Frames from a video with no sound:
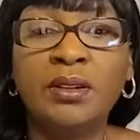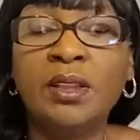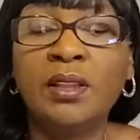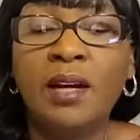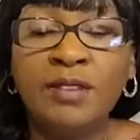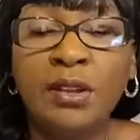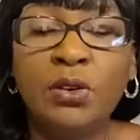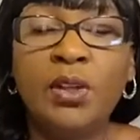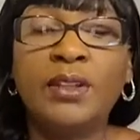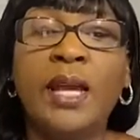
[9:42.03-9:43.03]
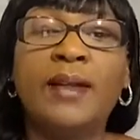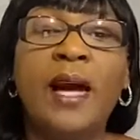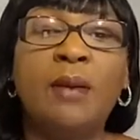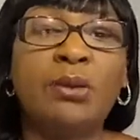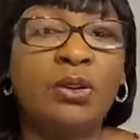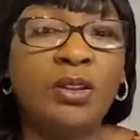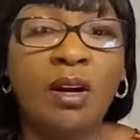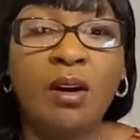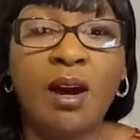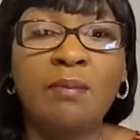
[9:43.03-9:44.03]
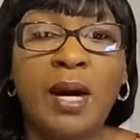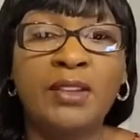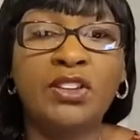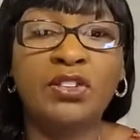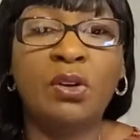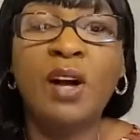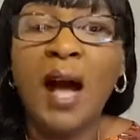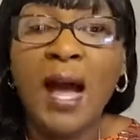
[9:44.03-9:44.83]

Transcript: to love the Lord thy God with all your heart, mind, and soul.